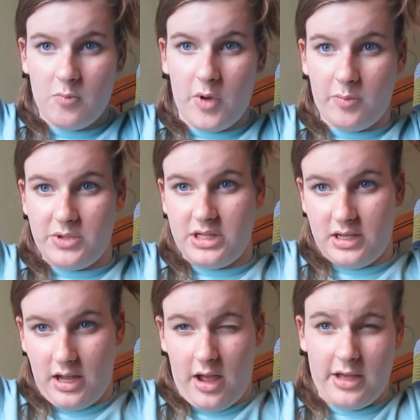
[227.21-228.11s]
but
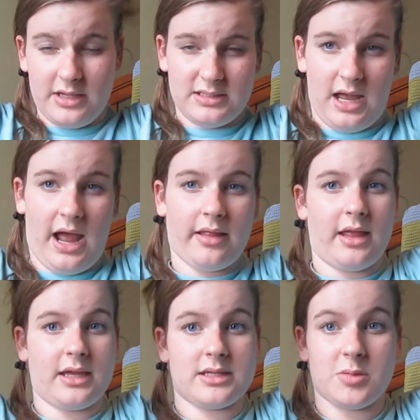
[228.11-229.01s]
because I
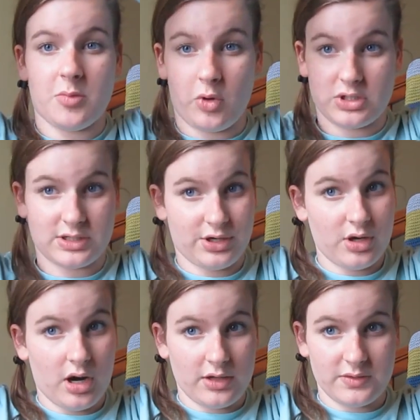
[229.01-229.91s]
like it to be more
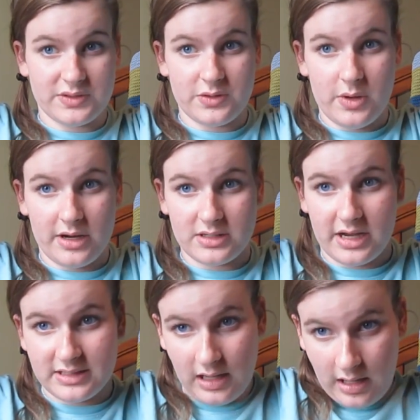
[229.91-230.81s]
secure, I use 2 hair
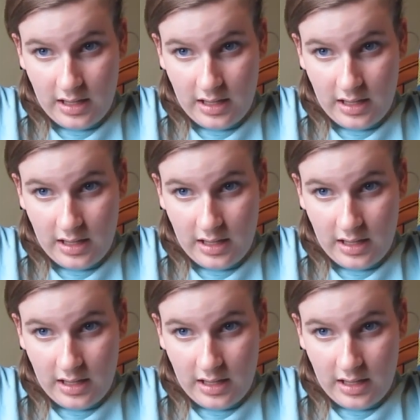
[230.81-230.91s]
ties,